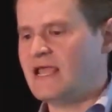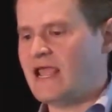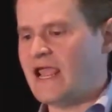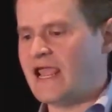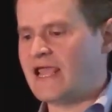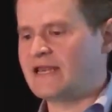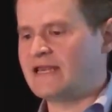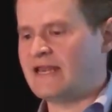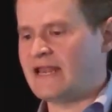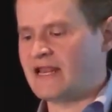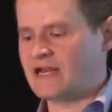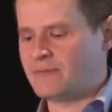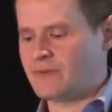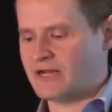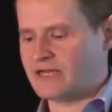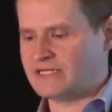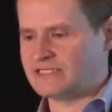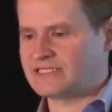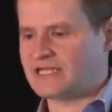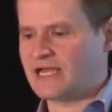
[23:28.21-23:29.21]
and an
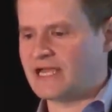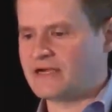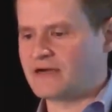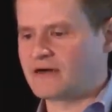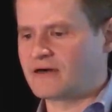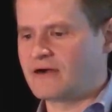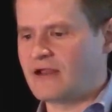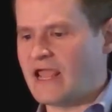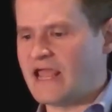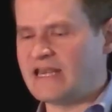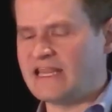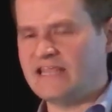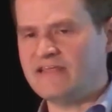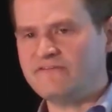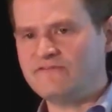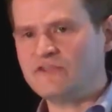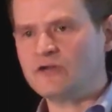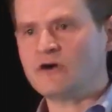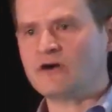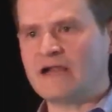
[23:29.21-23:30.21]
antibody titer. And
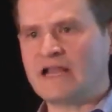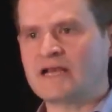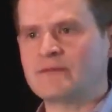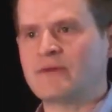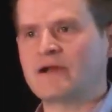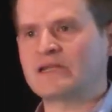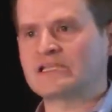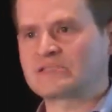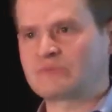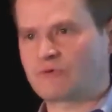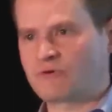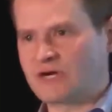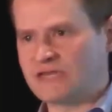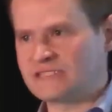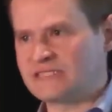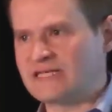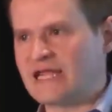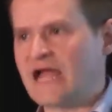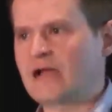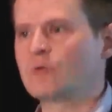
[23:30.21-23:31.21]
if there are antibodies
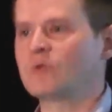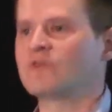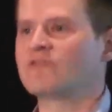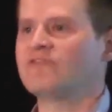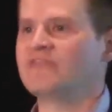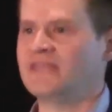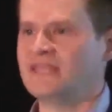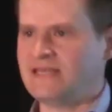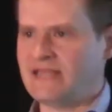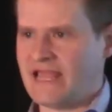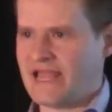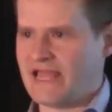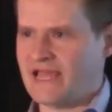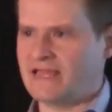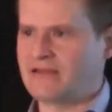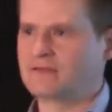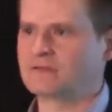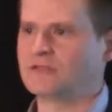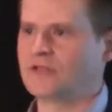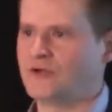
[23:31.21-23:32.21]
present, I will then
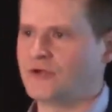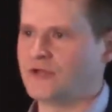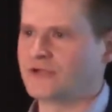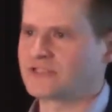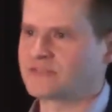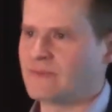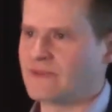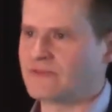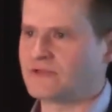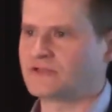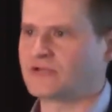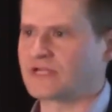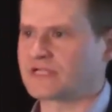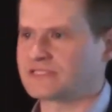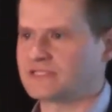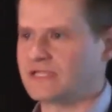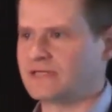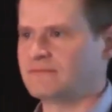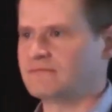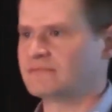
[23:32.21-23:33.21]
add low-dose
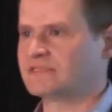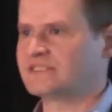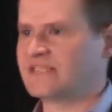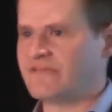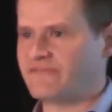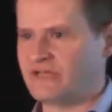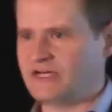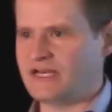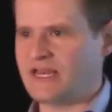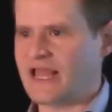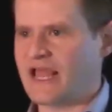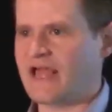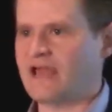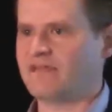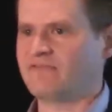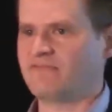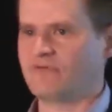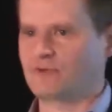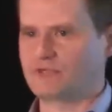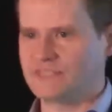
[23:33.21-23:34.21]
methotrexate,
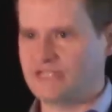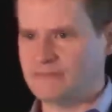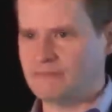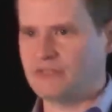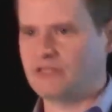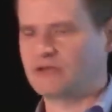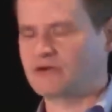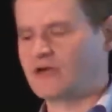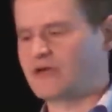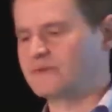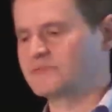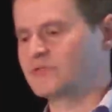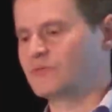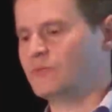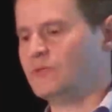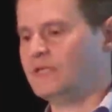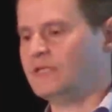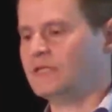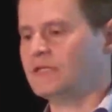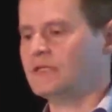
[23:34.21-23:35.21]
7.5 or 10 milligrams a
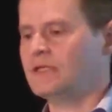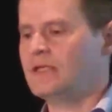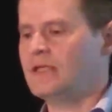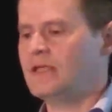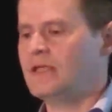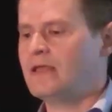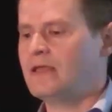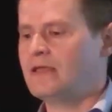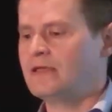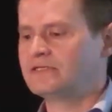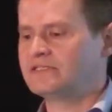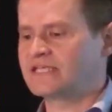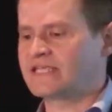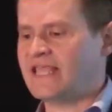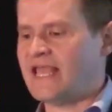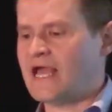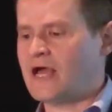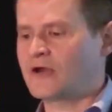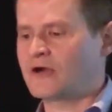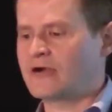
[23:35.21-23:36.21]
week, to
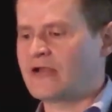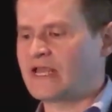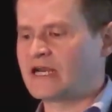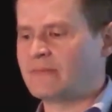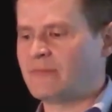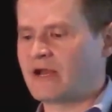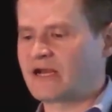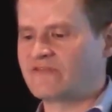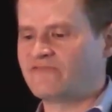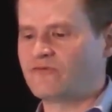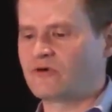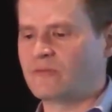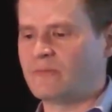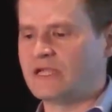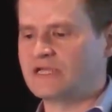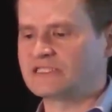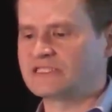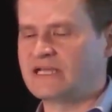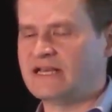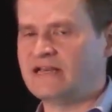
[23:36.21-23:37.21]
counter antibody
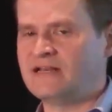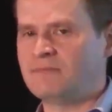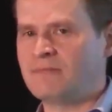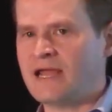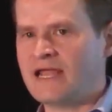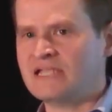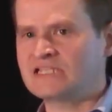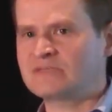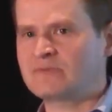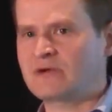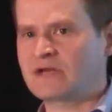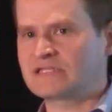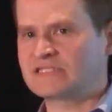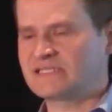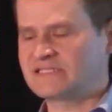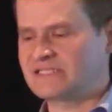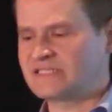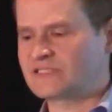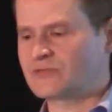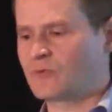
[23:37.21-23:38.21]
formation. And in my experience,
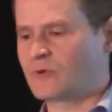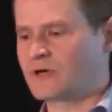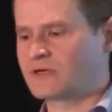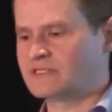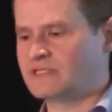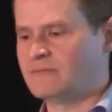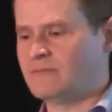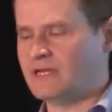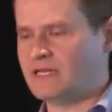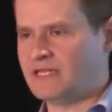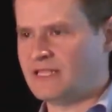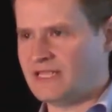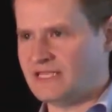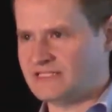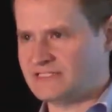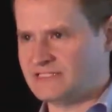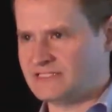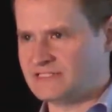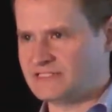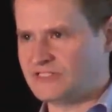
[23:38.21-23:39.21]
this has worked in many
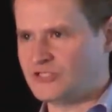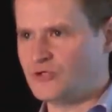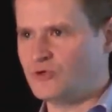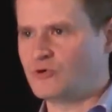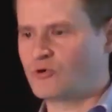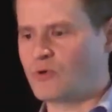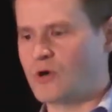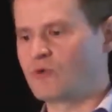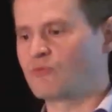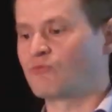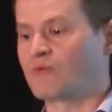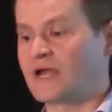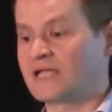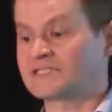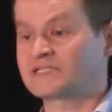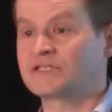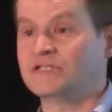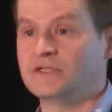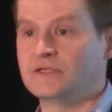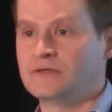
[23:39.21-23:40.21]
cases to, quote,
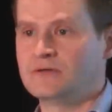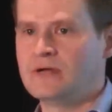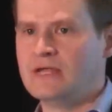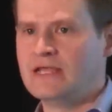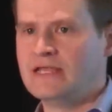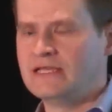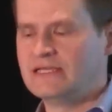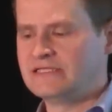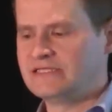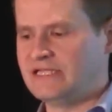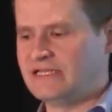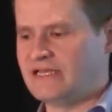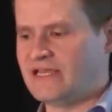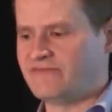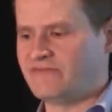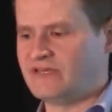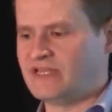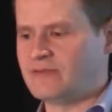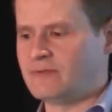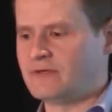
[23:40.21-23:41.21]
rescue TNF
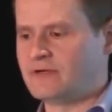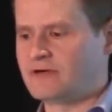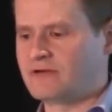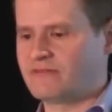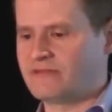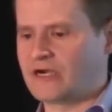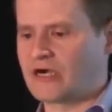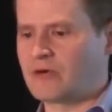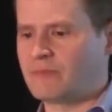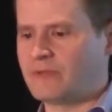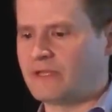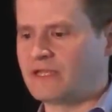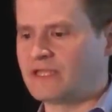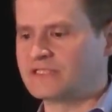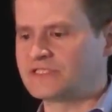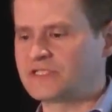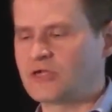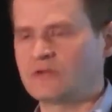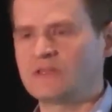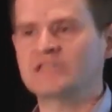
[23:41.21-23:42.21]
inhibitor therapy. And
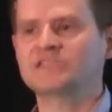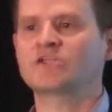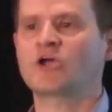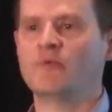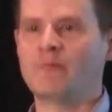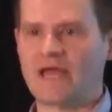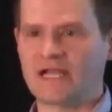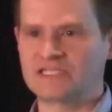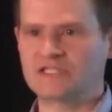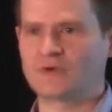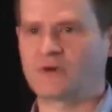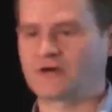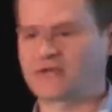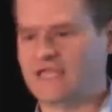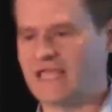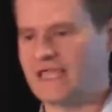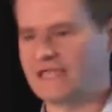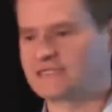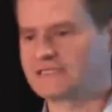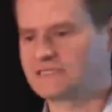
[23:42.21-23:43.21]
so let's go back to our
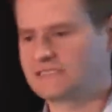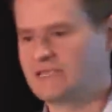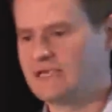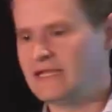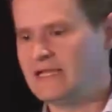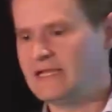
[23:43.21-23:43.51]
case.